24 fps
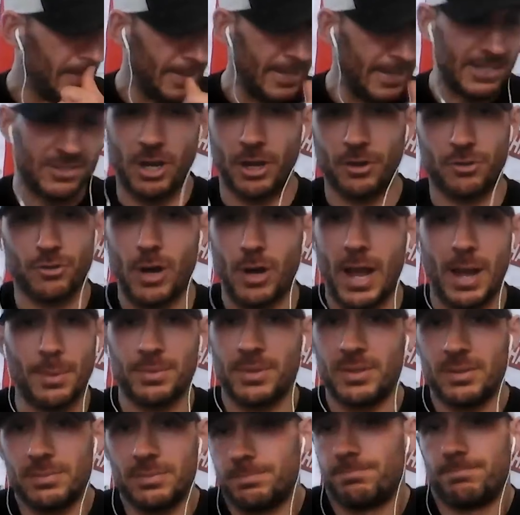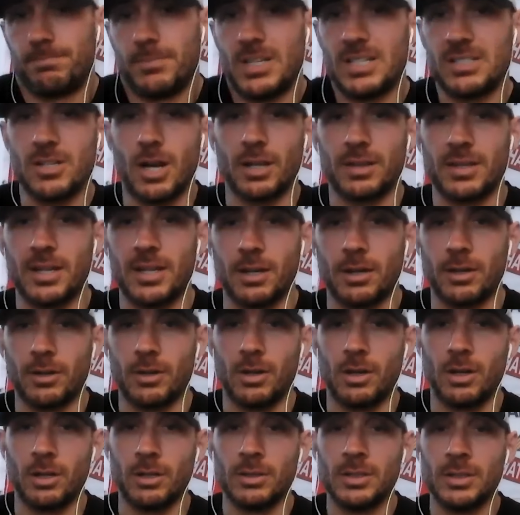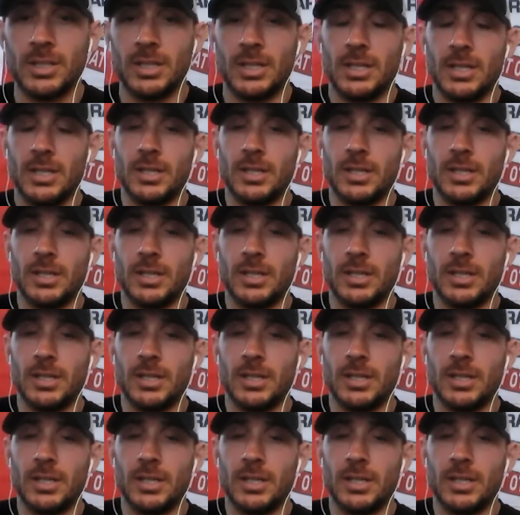He's not trapped. He's not there at all.